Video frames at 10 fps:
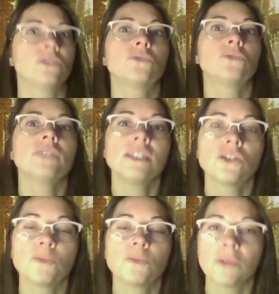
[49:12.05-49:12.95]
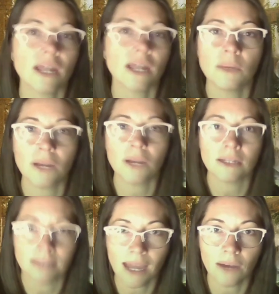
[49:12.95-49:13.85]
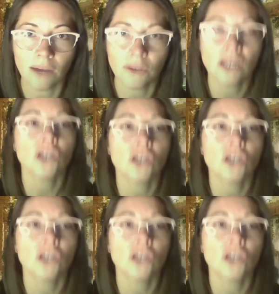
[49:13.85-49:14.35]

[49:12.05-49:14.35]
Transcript: You don't need to put anyone else down.